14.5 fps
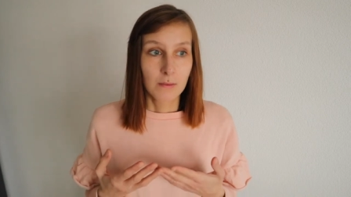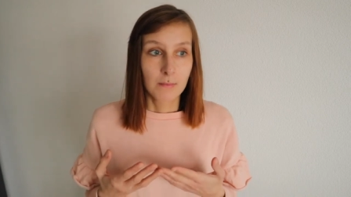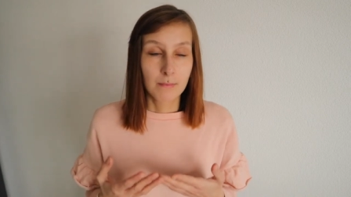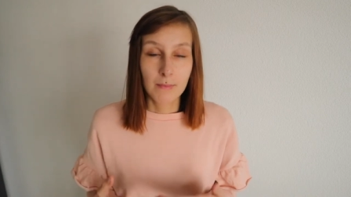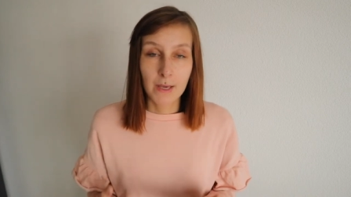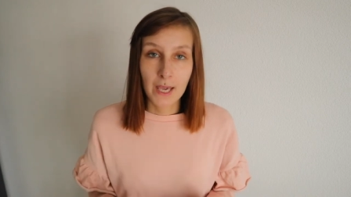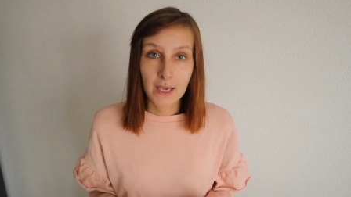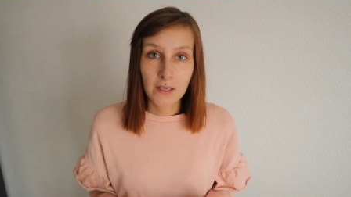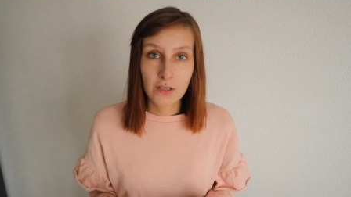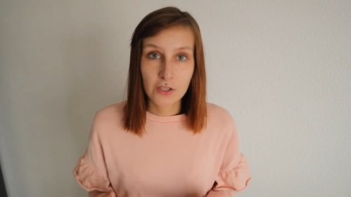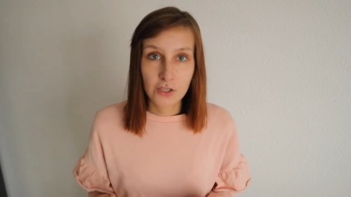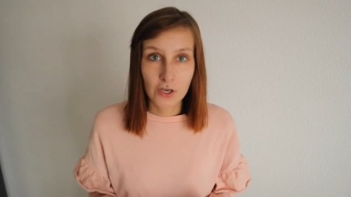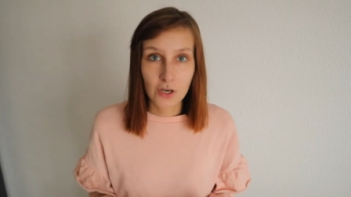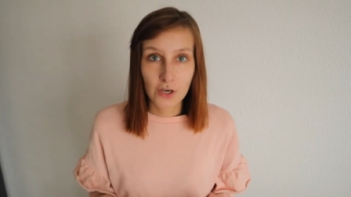make
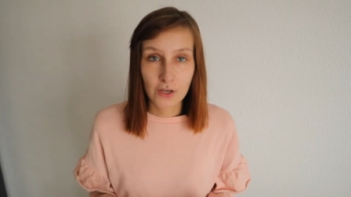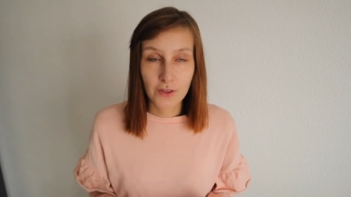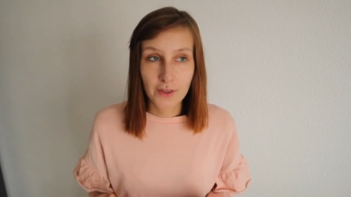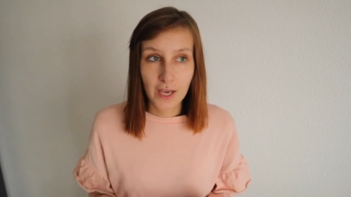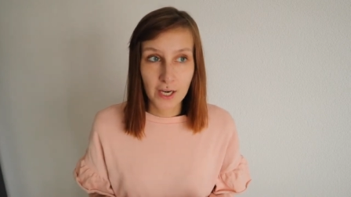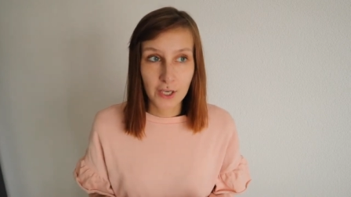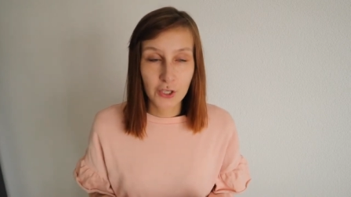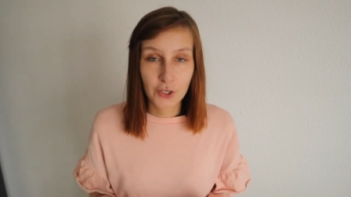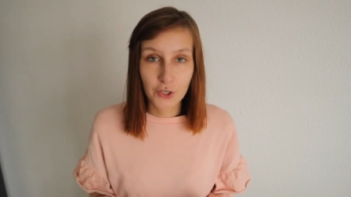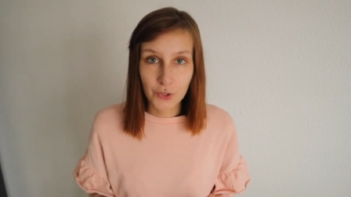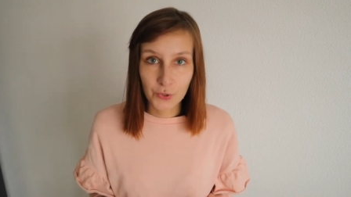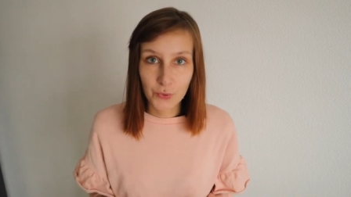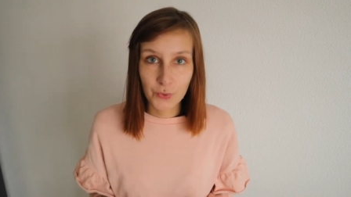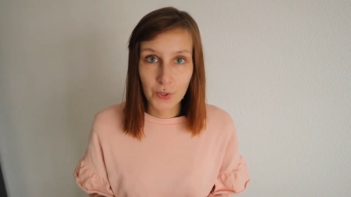sure that
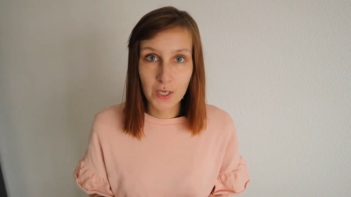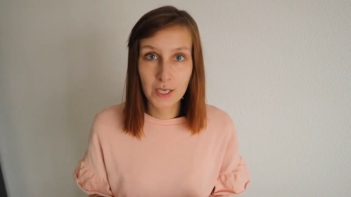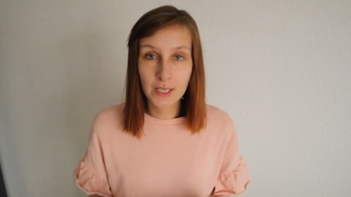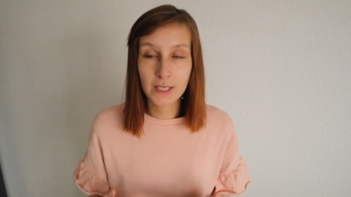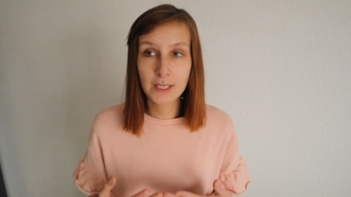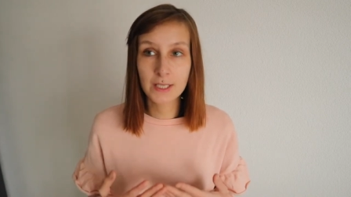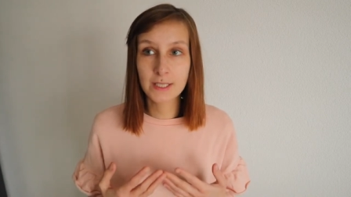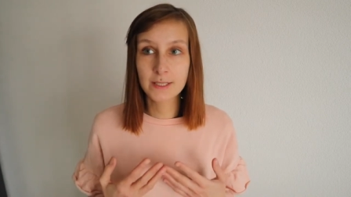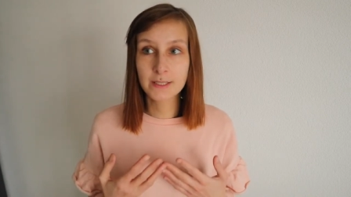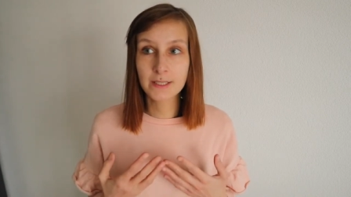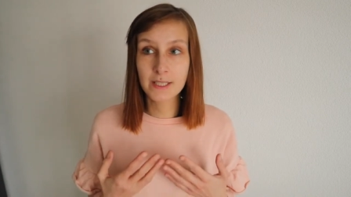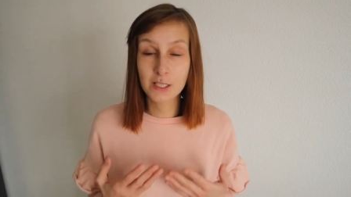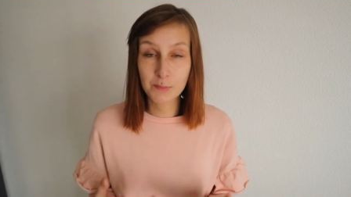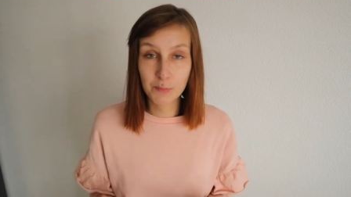you
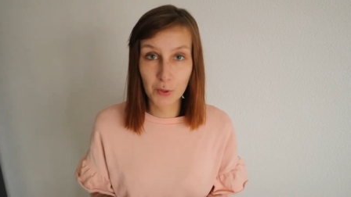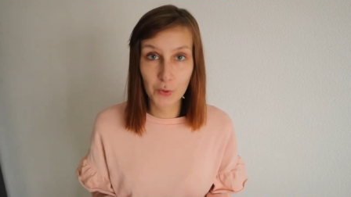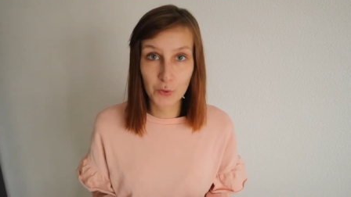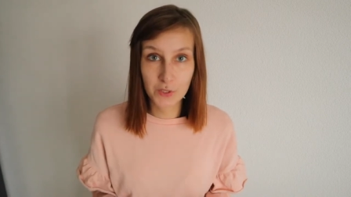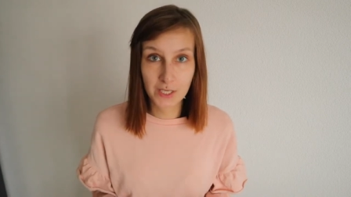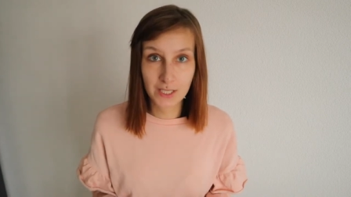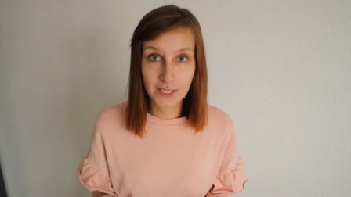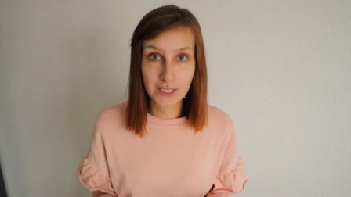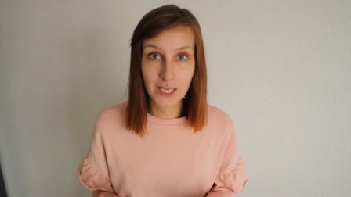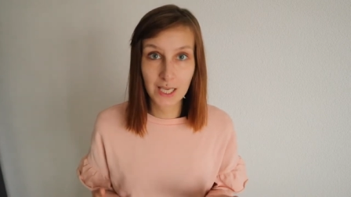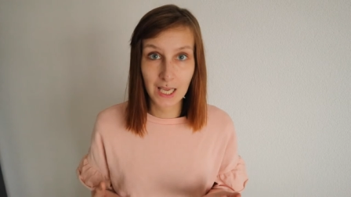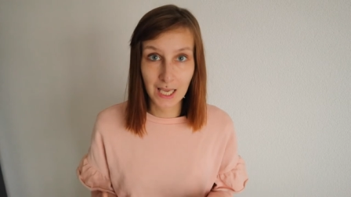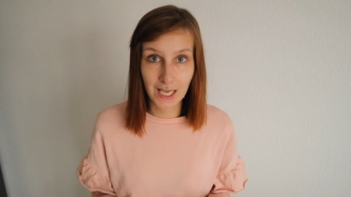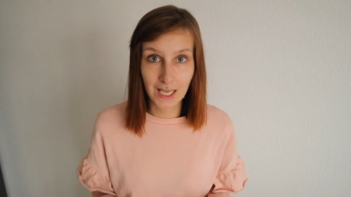dispose it
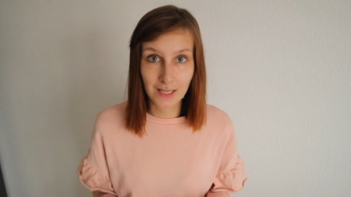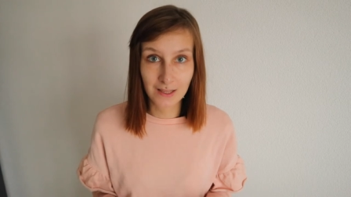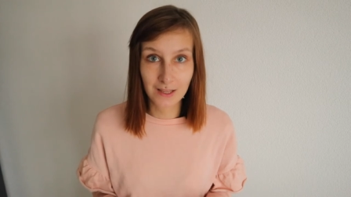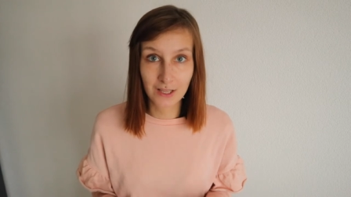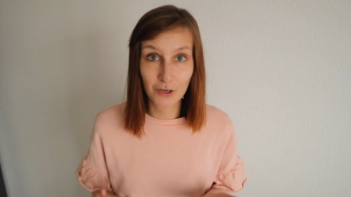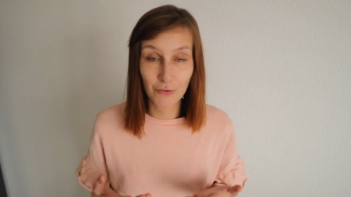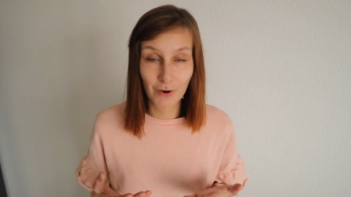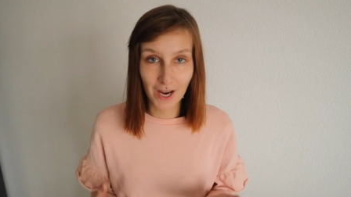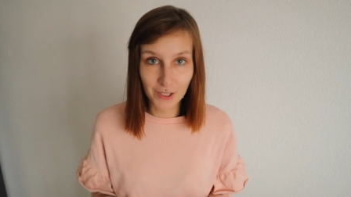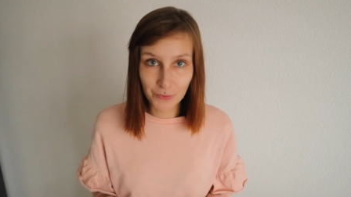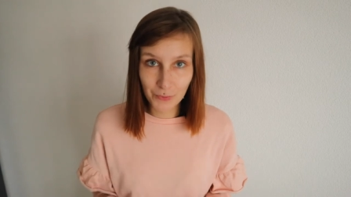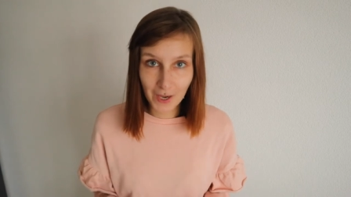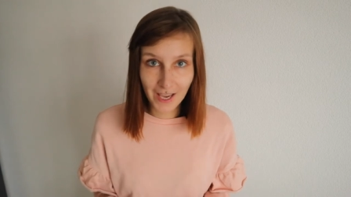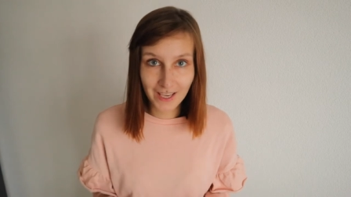in the
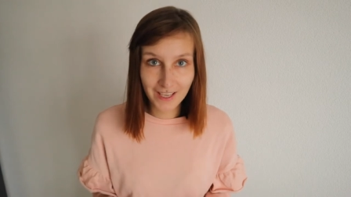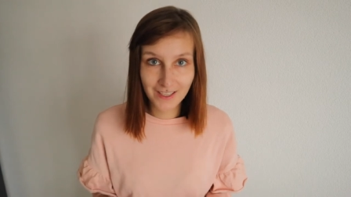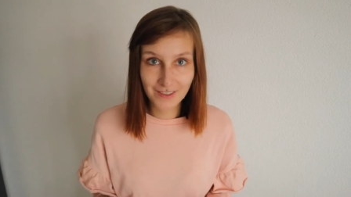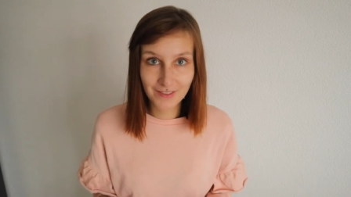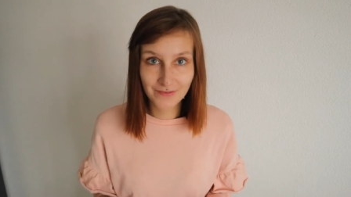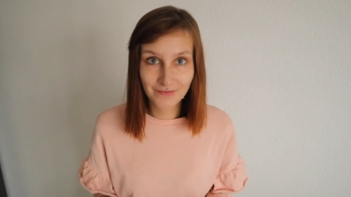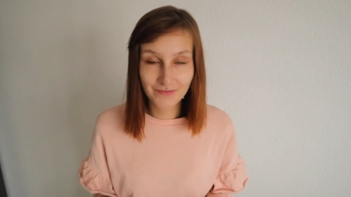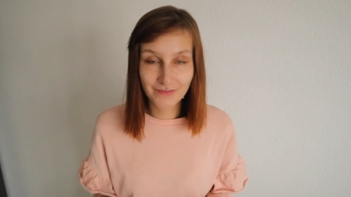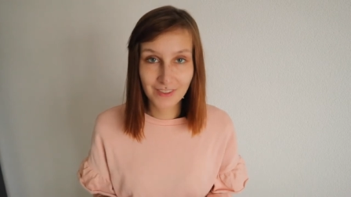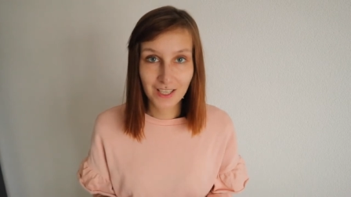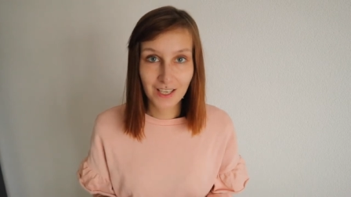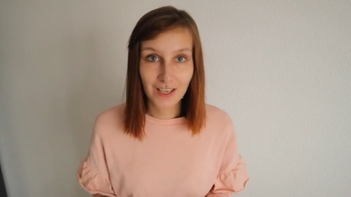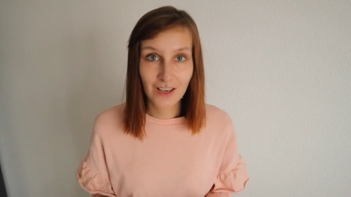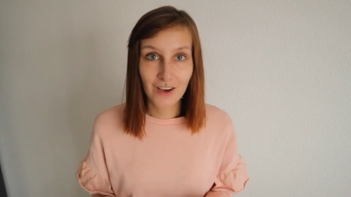right way
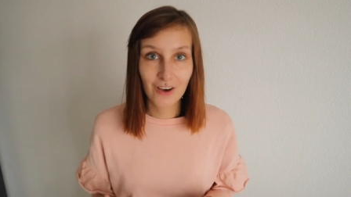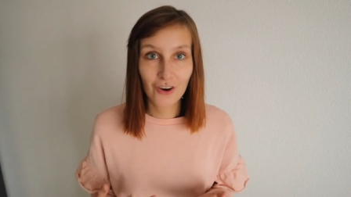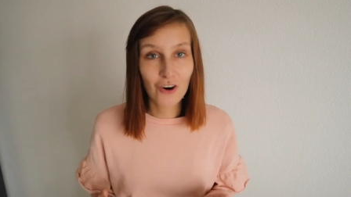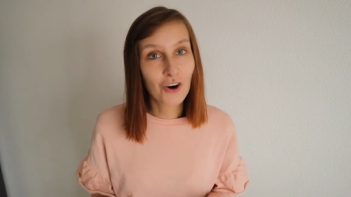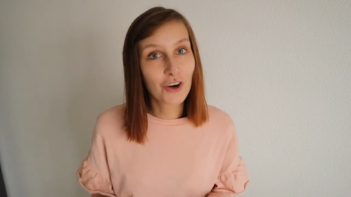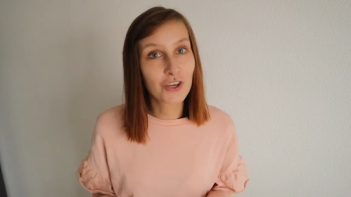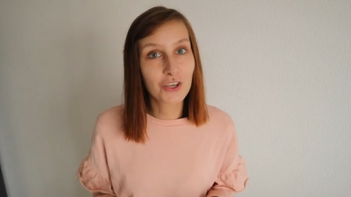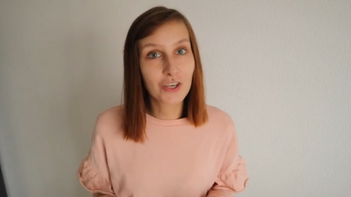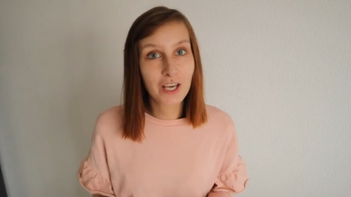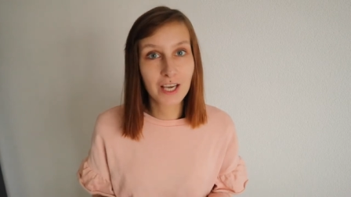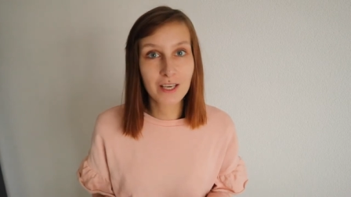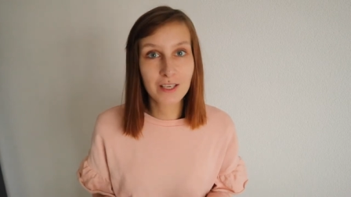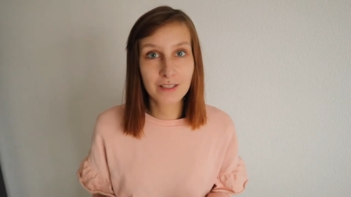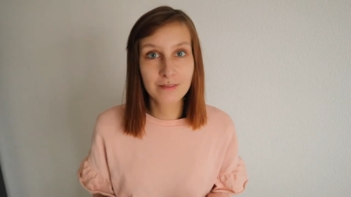or you
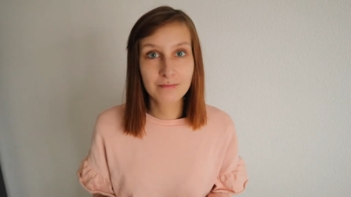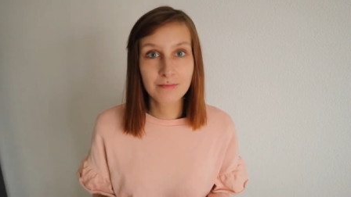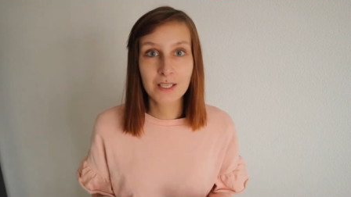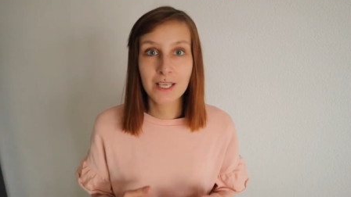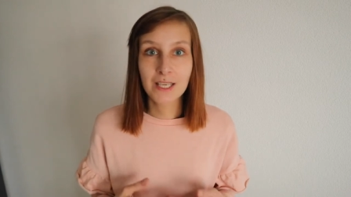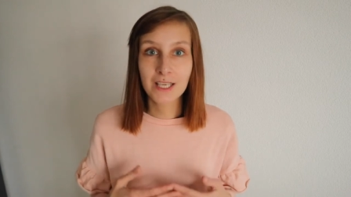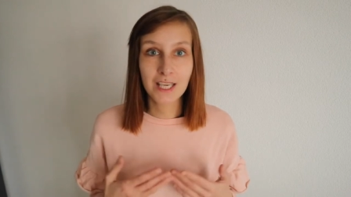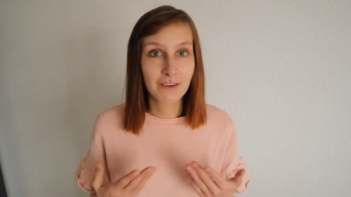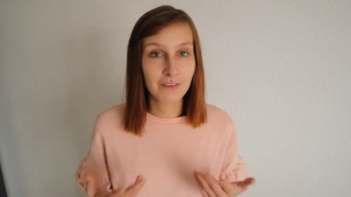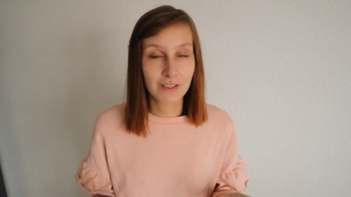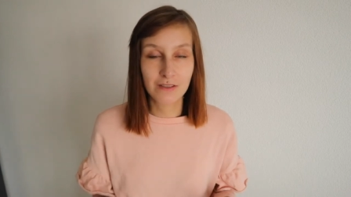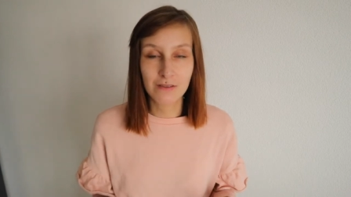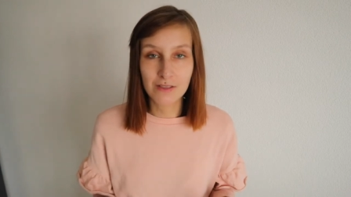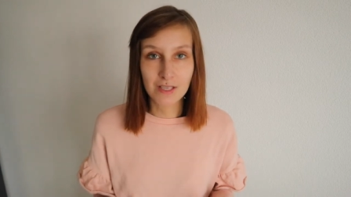can give
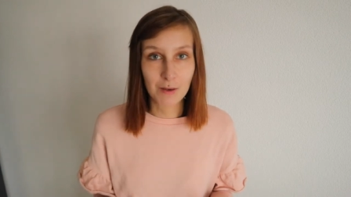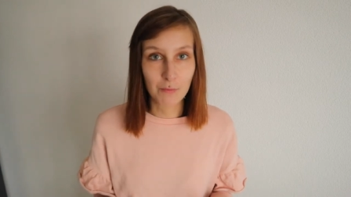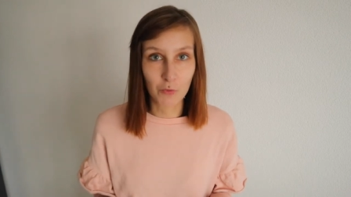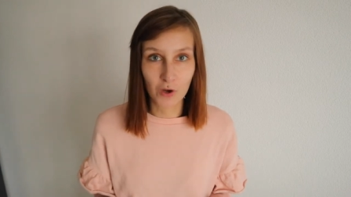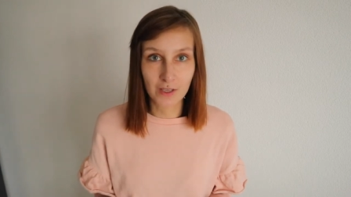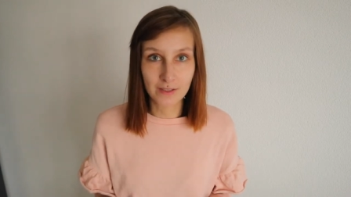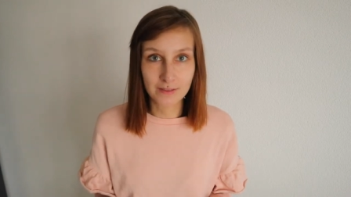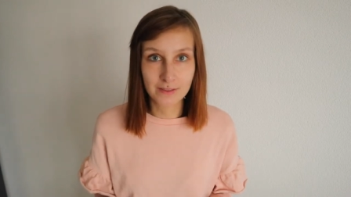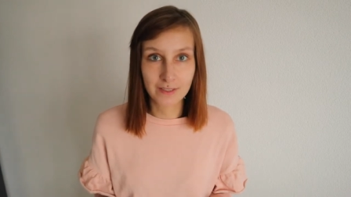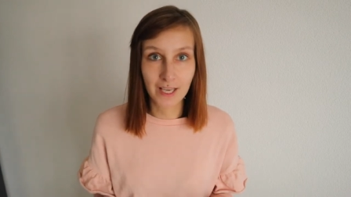it to someone